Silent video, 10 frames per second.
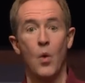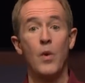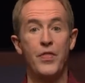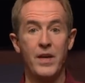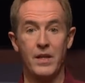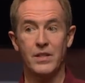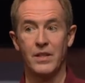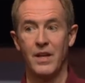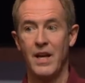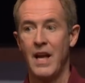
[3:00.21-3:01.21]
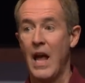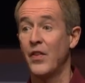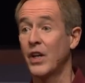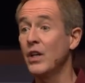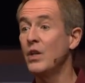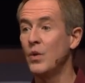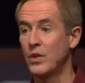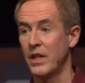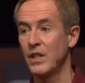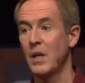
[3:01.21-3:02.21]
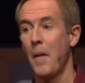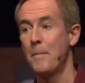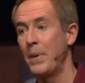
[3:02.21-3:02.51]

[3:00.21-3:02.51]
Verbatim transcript: with these? And the good news is